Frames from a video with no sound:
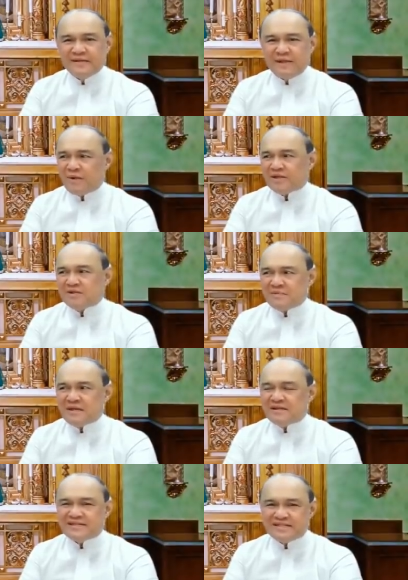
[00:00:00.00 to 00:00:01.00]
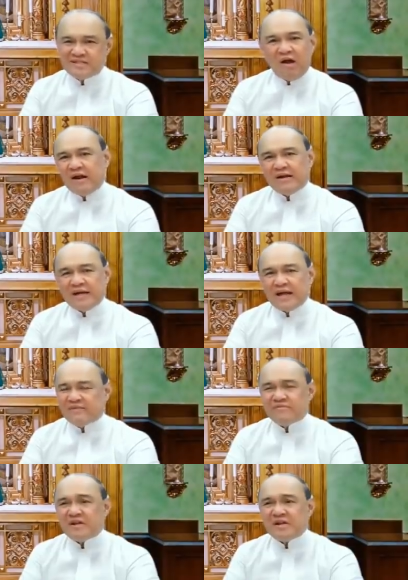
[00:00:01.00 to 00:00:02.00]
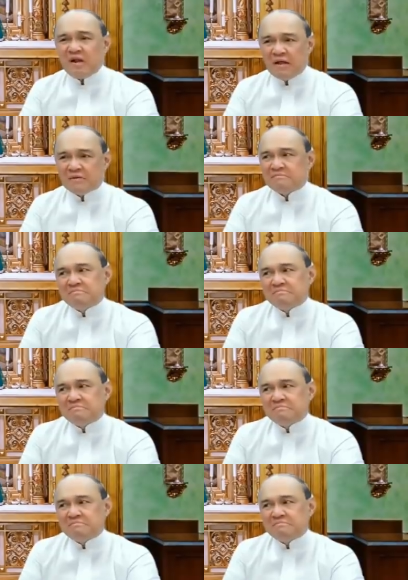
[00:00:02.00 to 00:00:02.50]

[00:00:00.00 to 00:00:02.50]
They want to be the star. And if they're not,